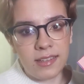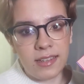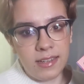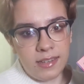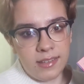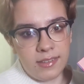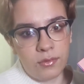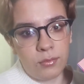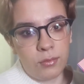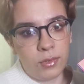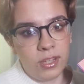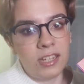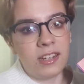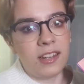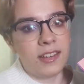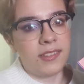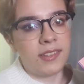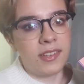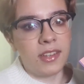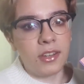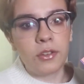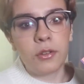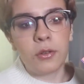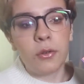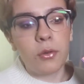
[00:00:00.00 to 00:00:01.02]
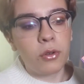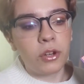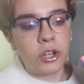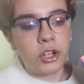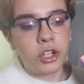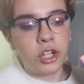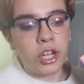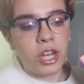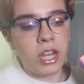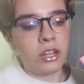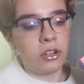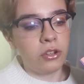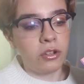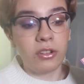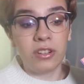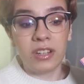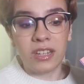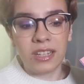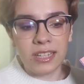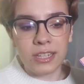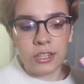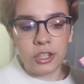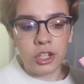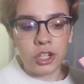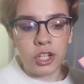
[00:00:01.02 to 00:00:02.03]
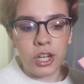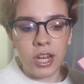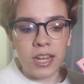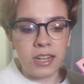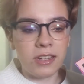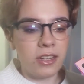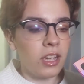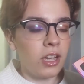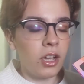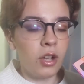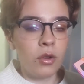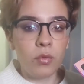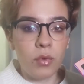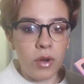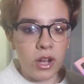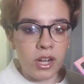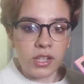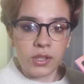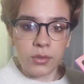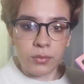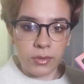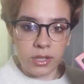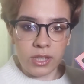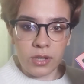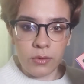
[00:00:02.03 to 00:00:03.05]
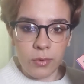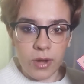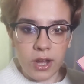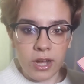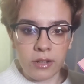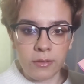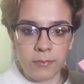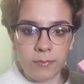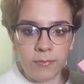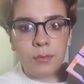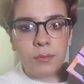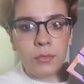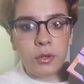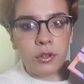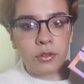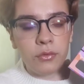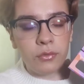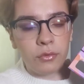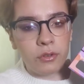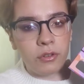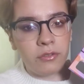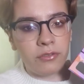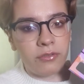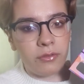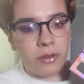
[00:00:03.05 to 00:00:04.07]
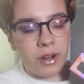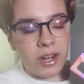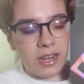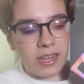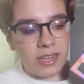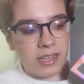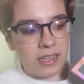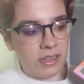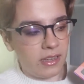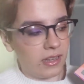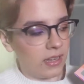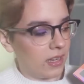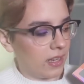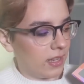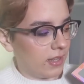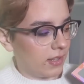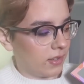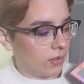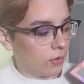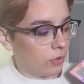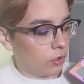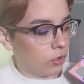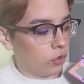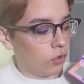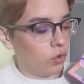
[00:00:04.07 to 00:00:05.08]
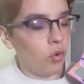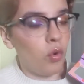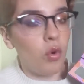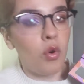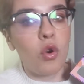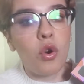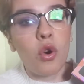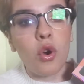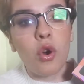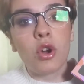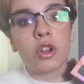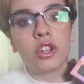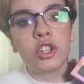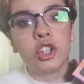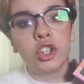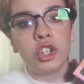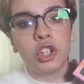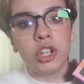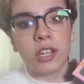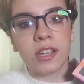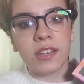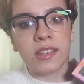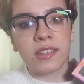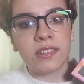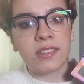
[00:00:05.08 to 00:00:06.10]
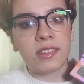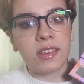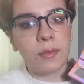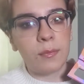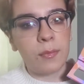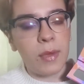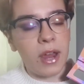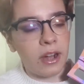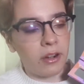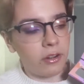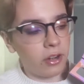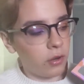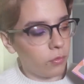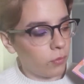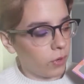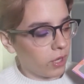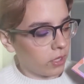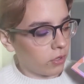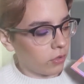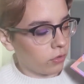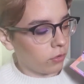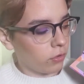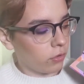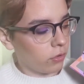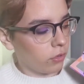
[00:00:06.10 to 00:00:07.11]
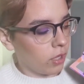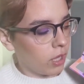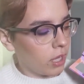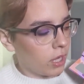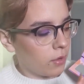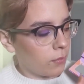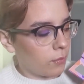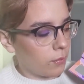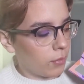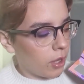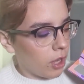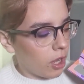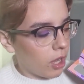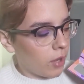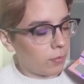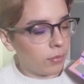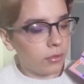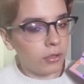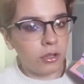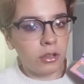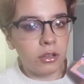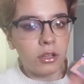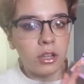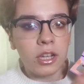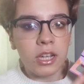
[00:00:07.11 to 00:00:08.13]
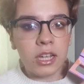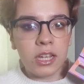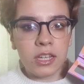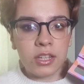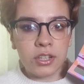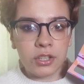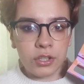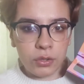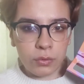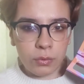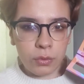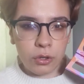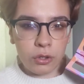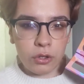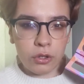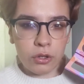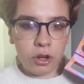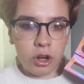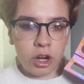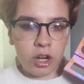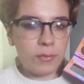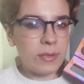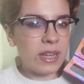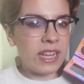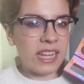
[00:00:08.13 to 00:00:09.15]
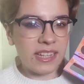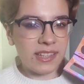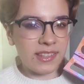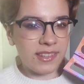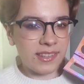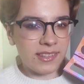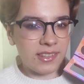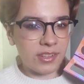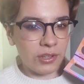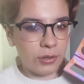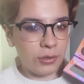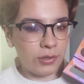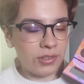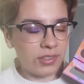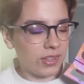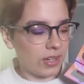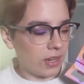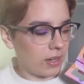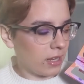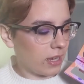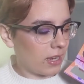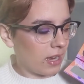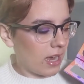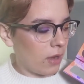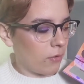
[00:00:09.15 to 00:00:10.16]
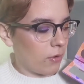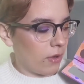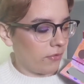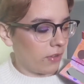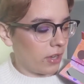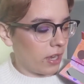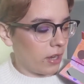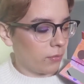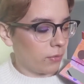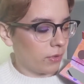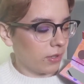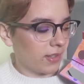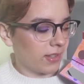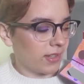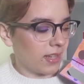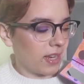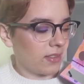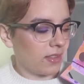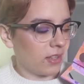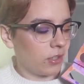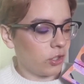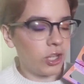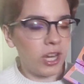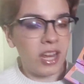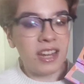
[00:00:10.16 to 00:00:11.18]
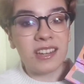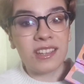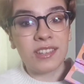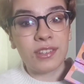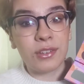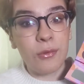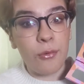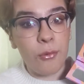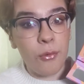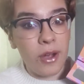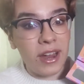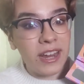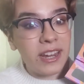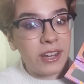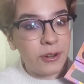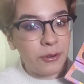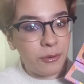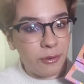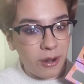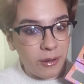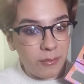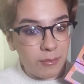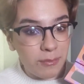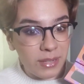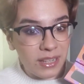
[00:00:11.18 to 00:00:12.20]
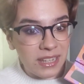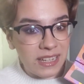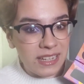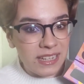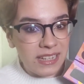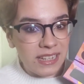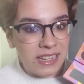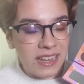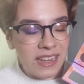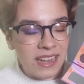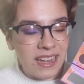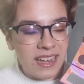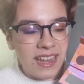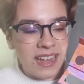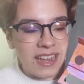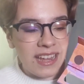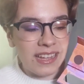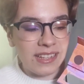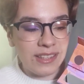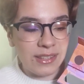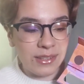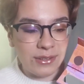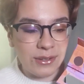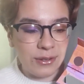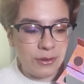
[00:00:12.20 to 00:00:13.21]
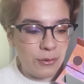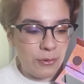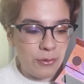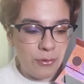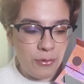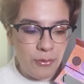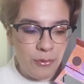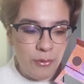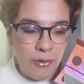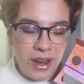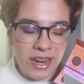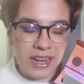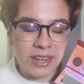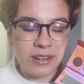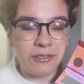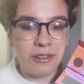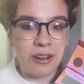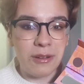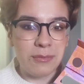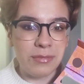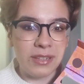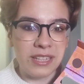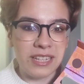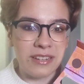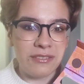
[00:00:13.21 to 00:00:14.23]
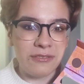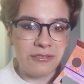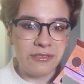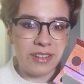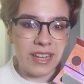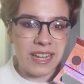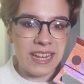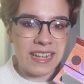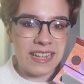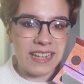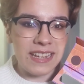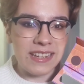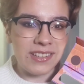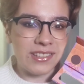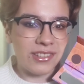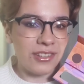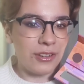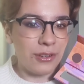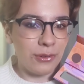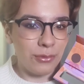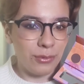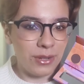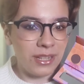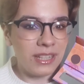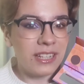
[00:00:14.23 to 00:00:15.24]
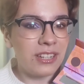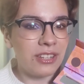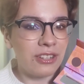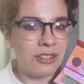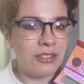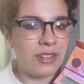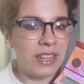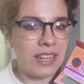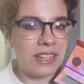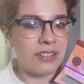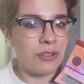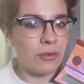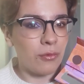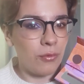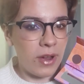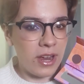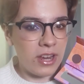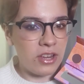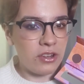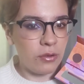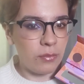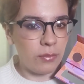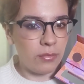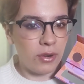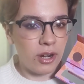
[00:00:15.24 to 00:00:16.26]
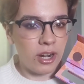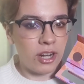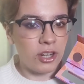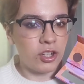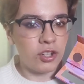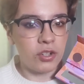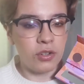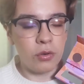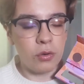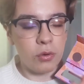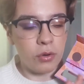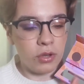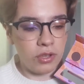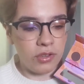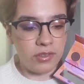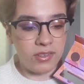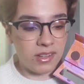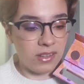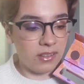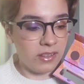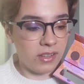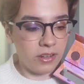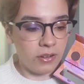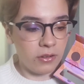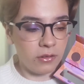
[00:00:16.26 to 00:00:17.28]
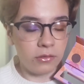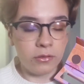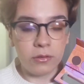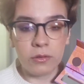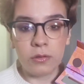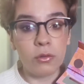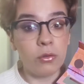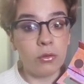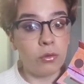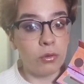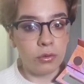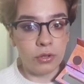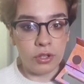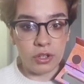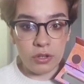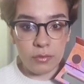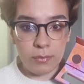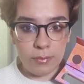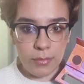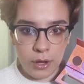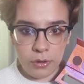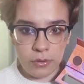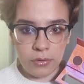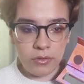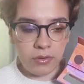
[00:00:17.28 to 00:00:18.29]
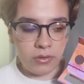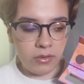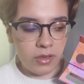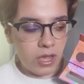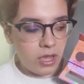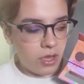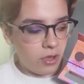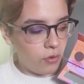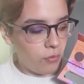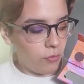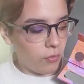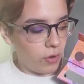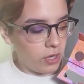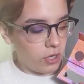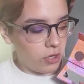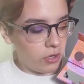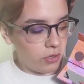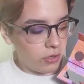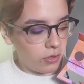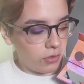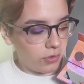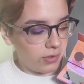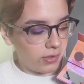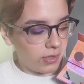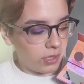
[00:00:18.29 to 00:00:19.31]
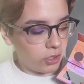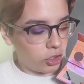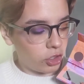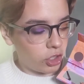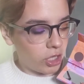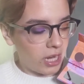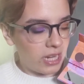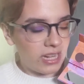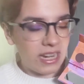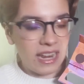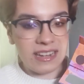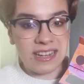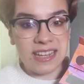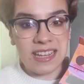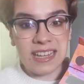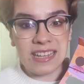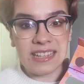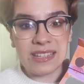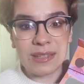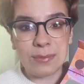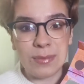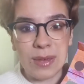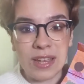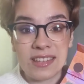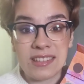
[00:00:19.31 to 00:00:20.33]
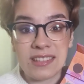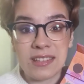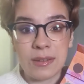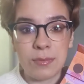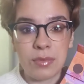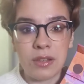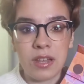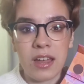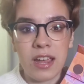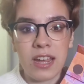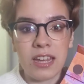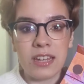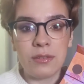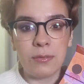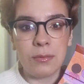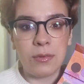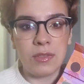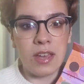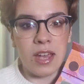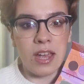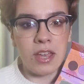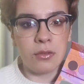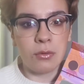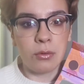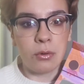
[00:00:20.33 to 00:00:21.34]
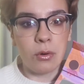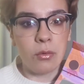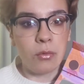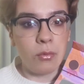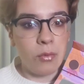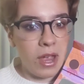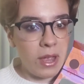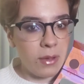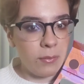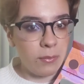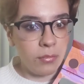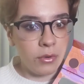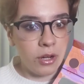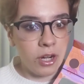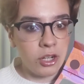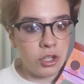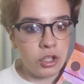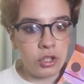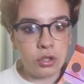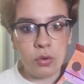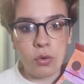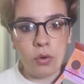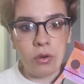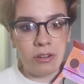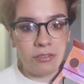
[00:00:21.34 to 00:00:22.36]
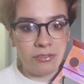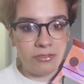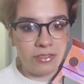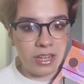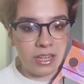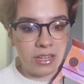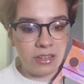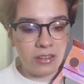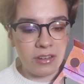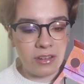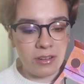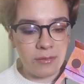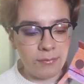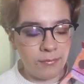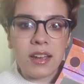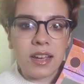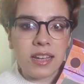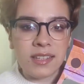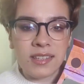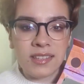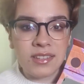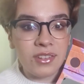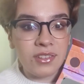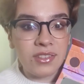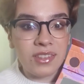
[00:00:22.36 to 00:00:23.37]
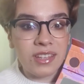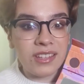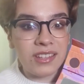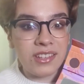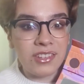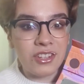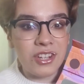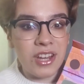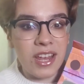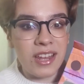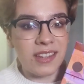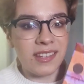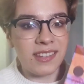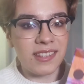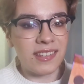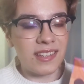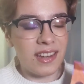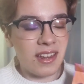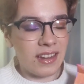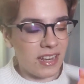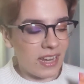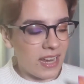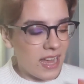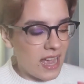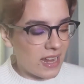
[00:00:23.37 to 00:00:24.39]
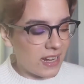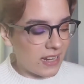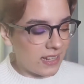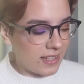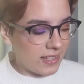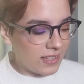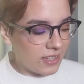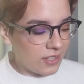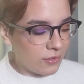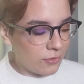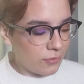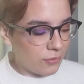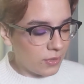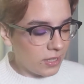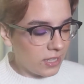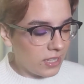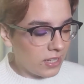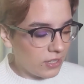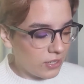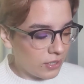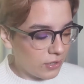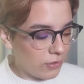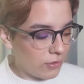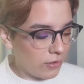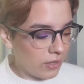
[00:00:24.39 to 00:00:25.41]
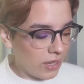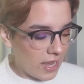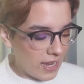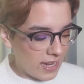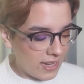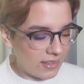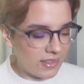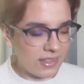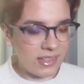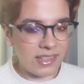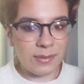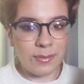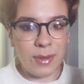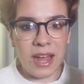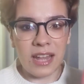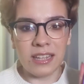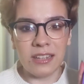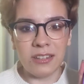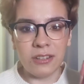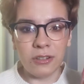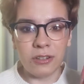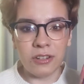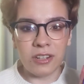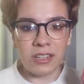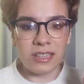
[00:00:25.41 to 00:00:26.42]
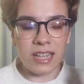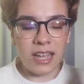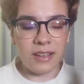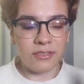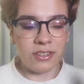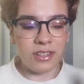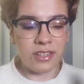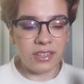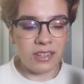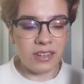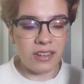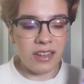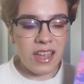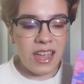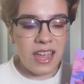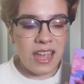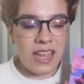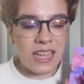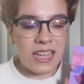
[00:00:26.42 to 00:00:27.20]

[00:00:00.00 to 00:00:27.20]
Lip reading: It is a really nice inner corner shade, a good lid shade, works really well. Moon Roof right here is a gorgeous periwinkle purple duochrome. It's so stunning. However, I will say this shade is quite crumbly. It's quite crumbly and flaky, so you really do need to wet your brush or use a glitter glue or do both when you use this shade, and it is best applied with either a wet brush or a finger. I still think this shade is stunning, and I still really do like this palette, Lunar Lavender.